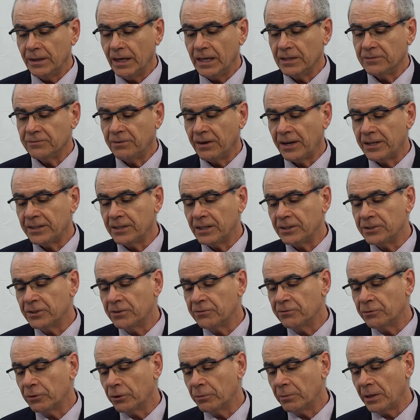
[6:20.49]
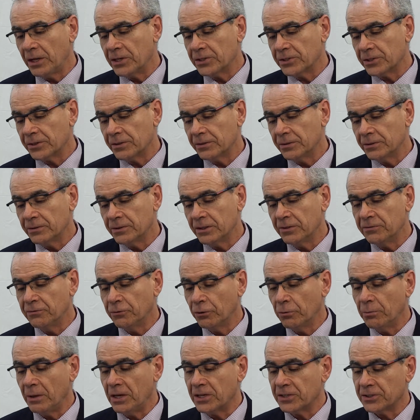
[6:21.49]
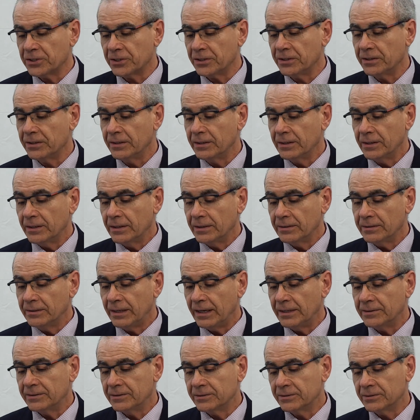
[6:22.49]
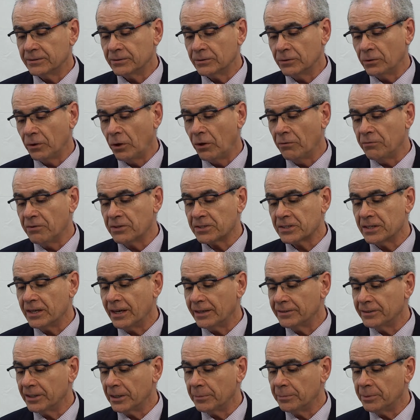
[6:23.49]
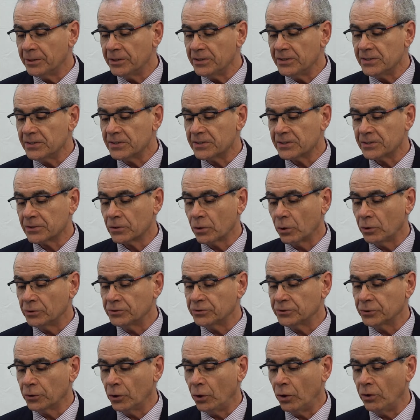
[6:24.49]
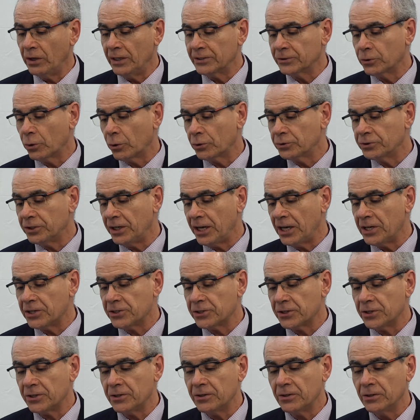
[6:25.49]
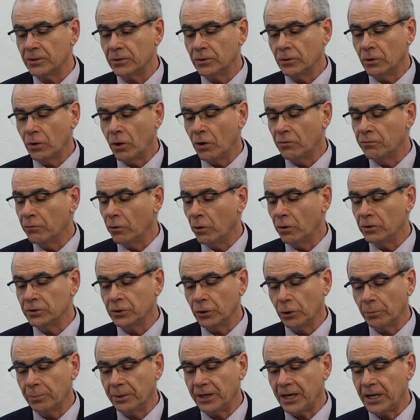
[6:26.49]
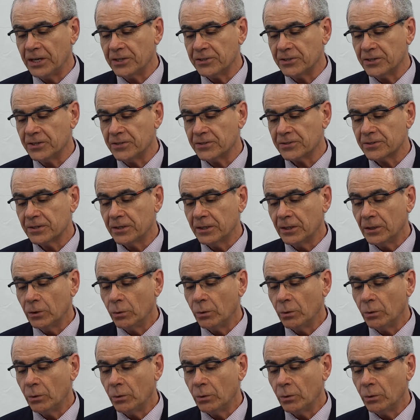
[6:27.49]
And finally, the information that obviously underpins control and coordination of all the operations,